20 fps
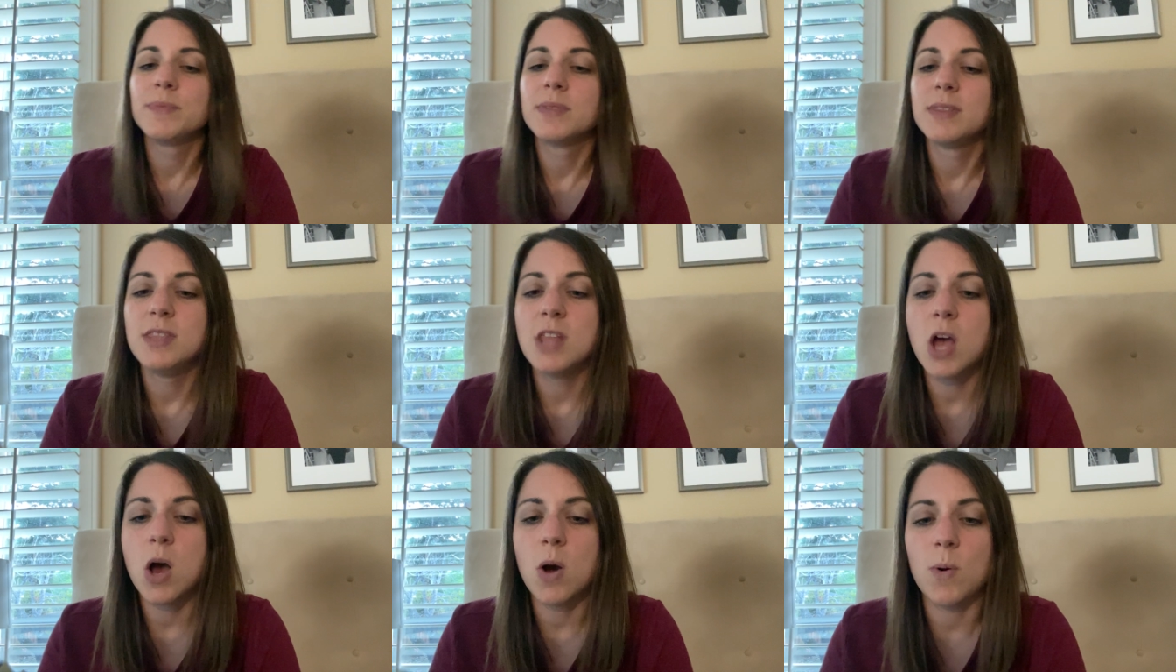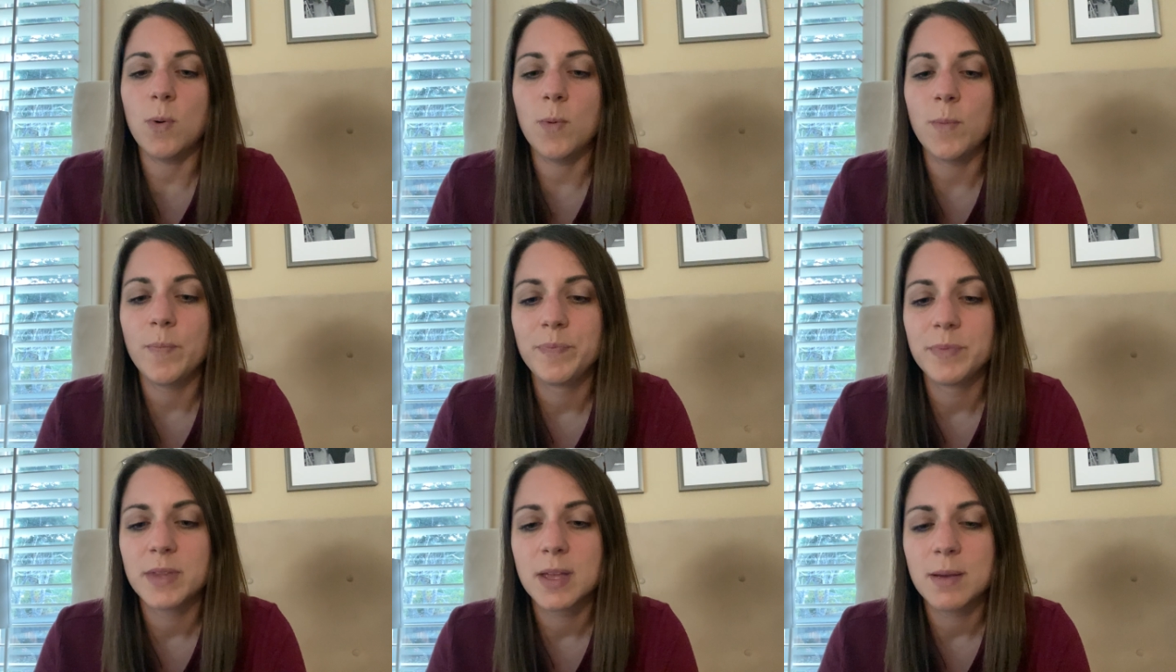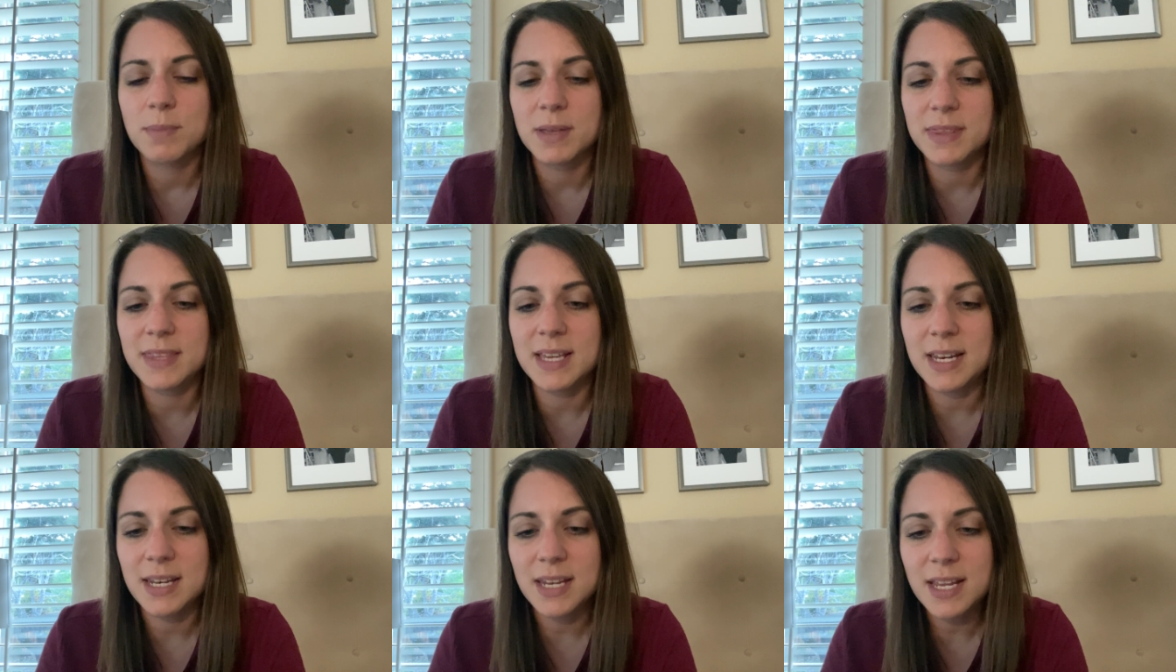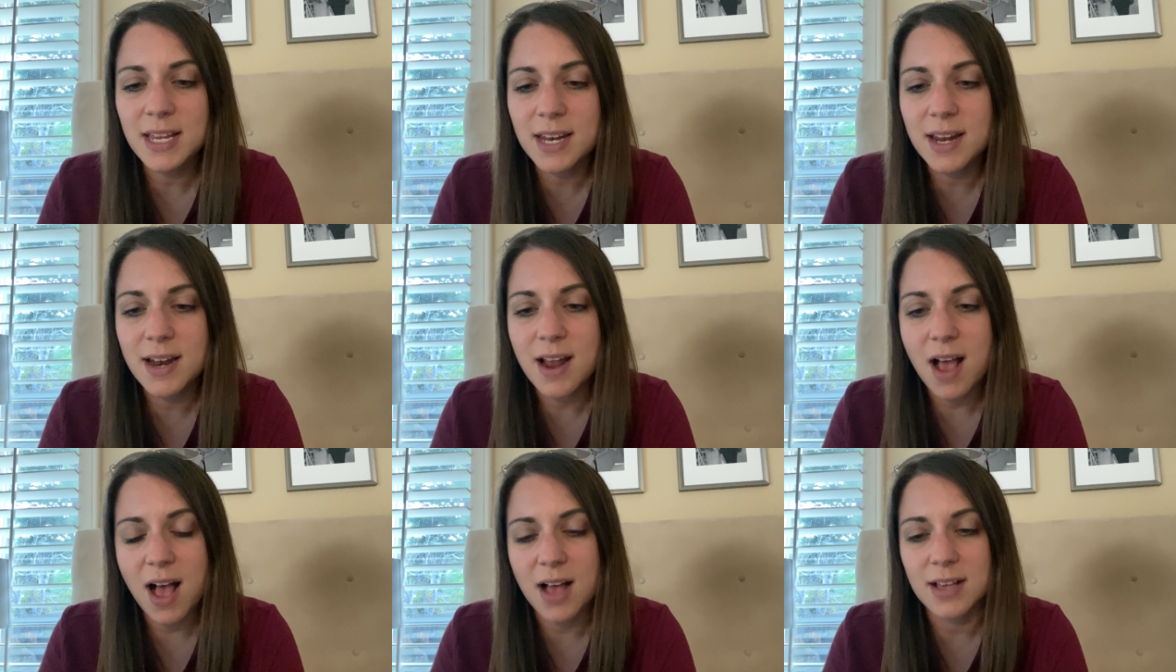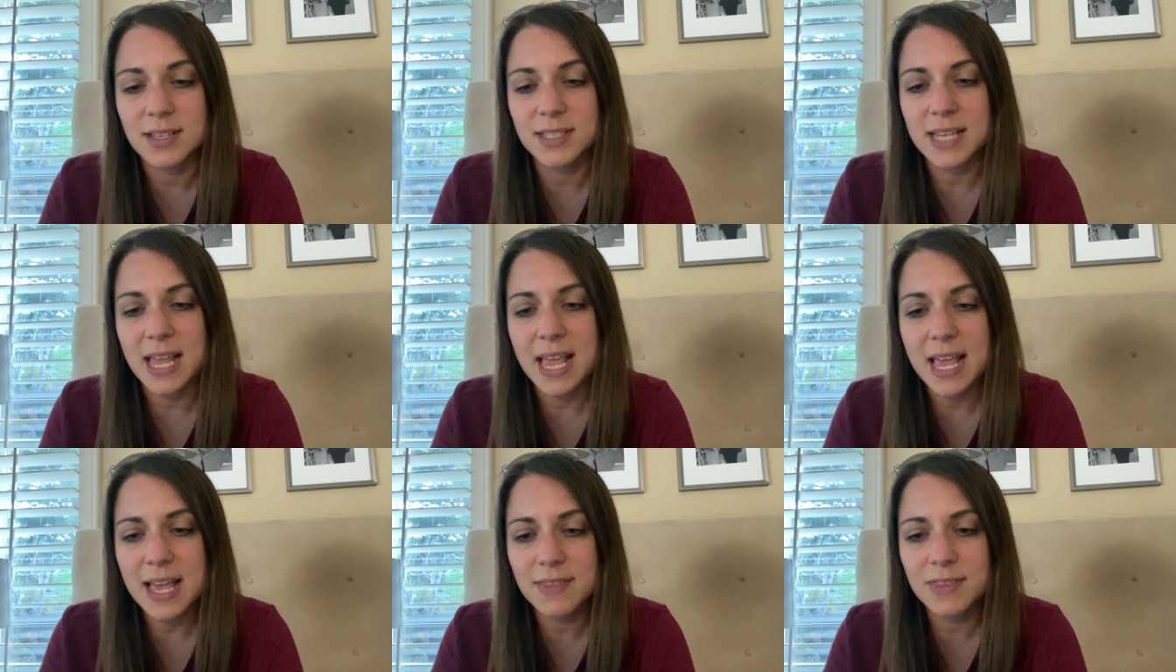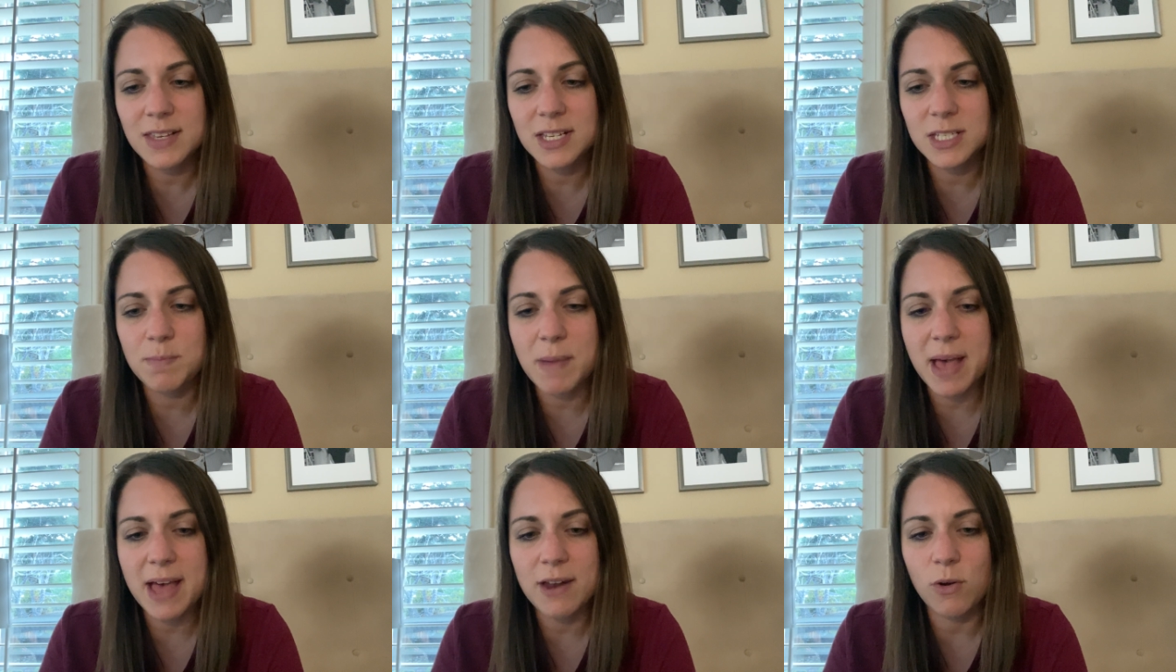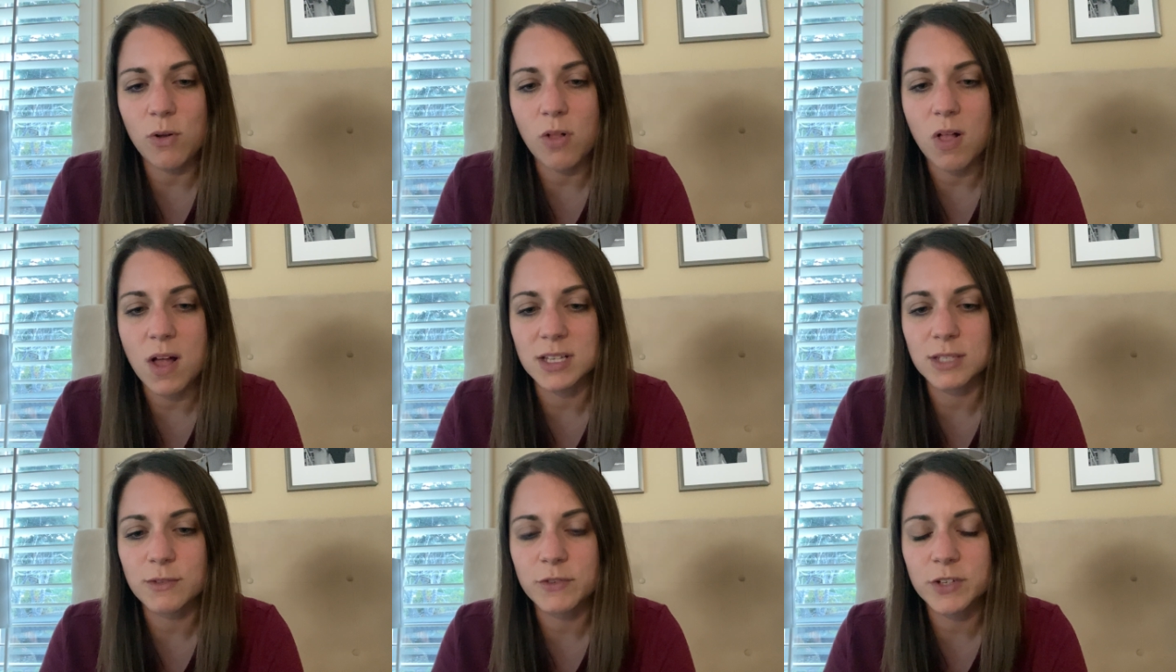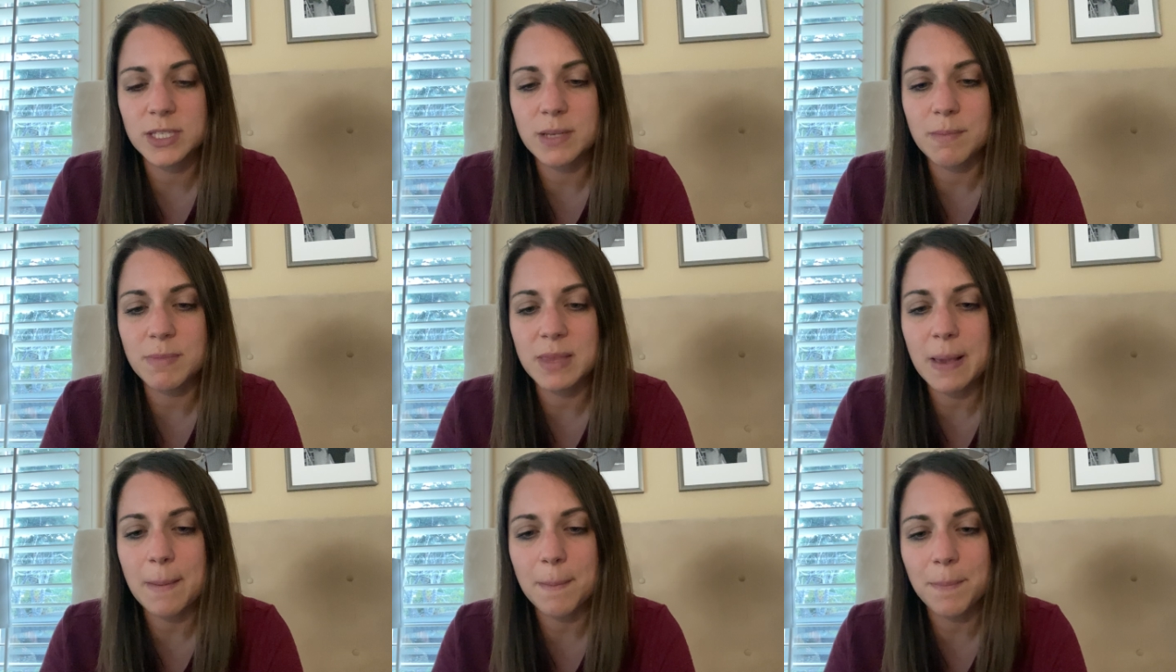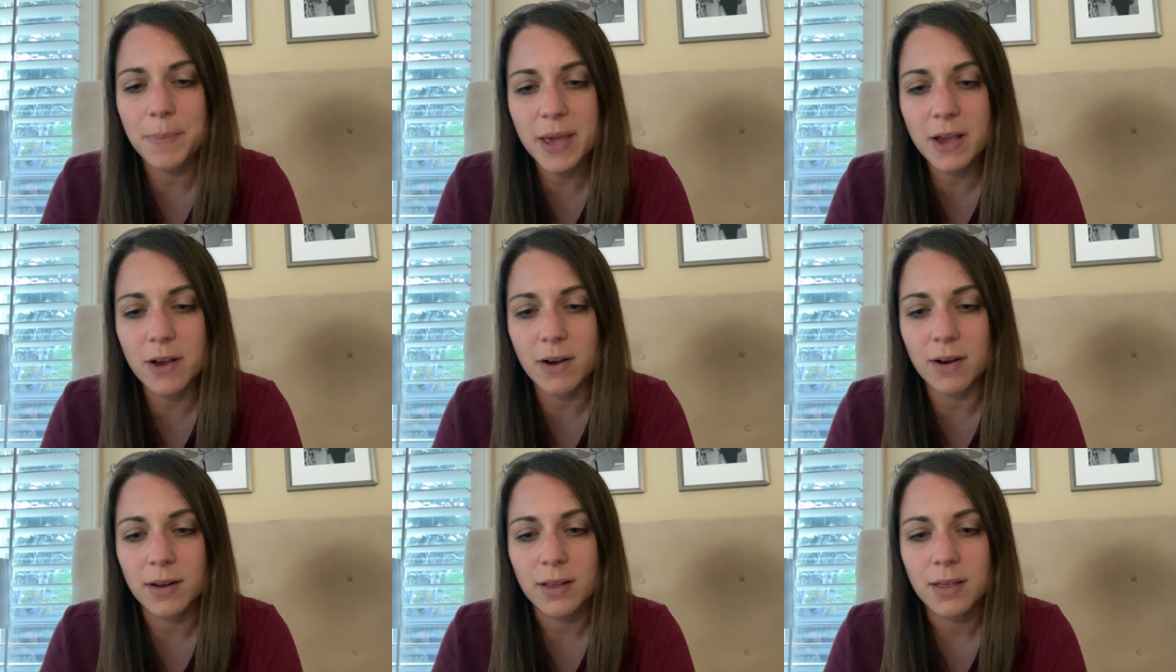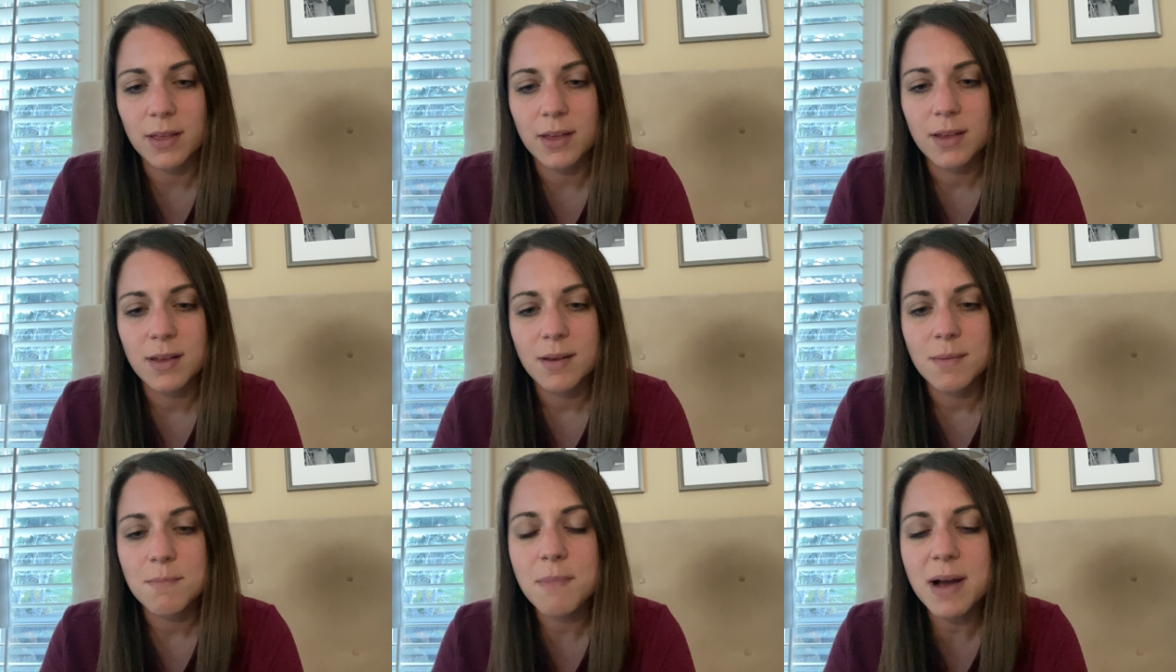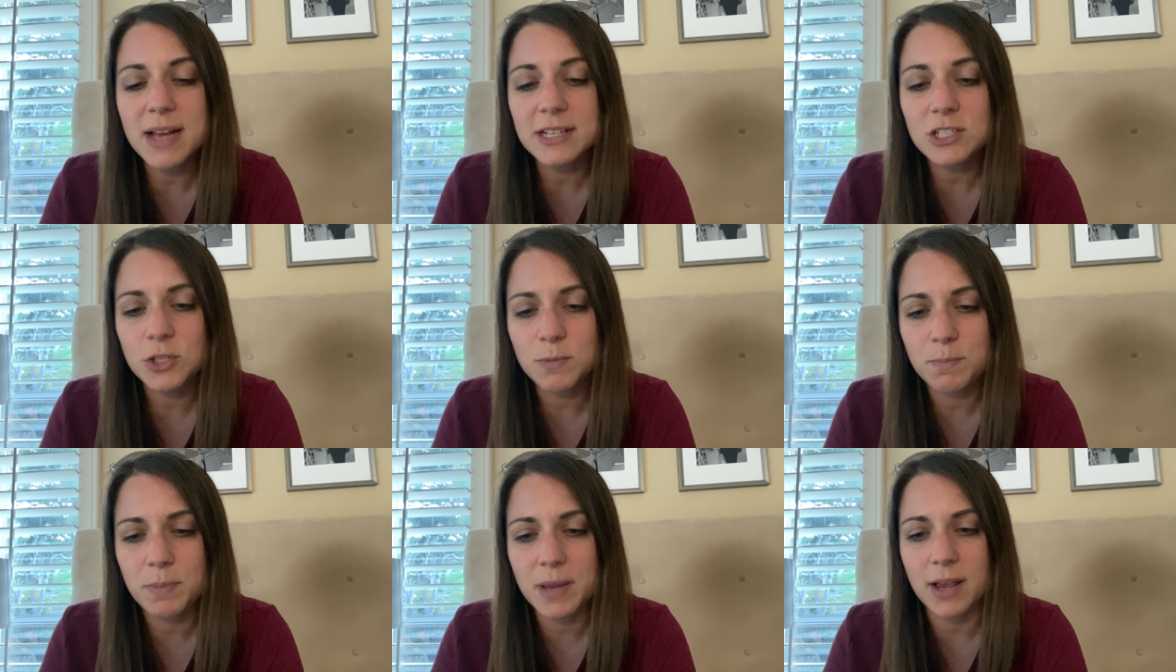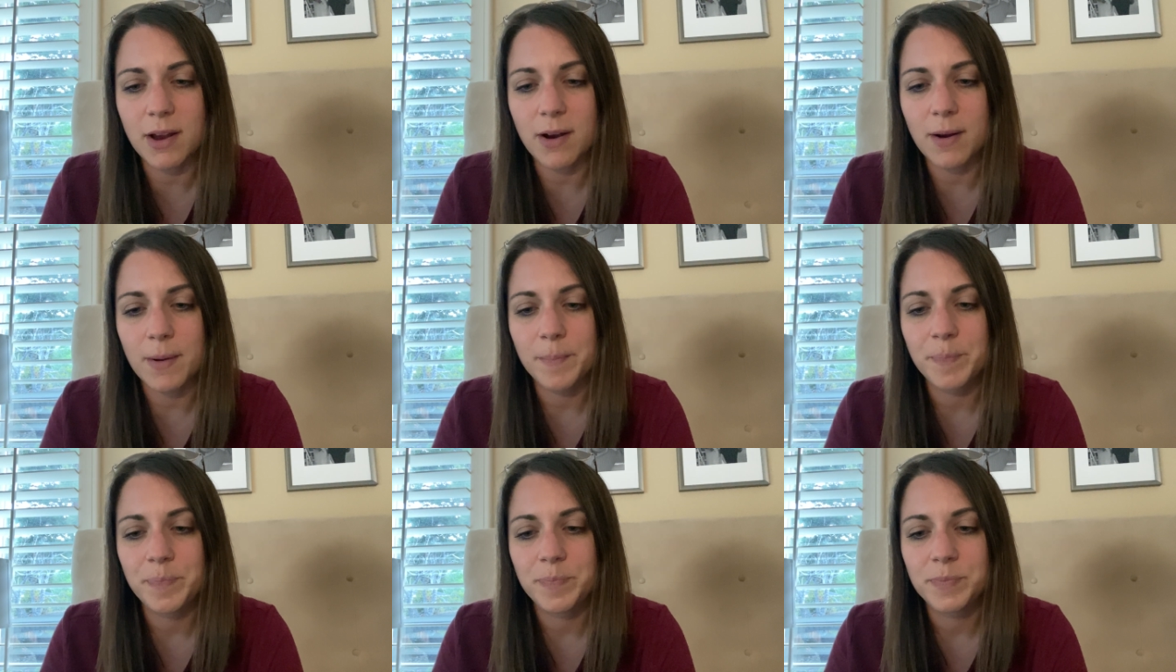No, but they needed us and these Battle-Claws for something bigger, much bigger.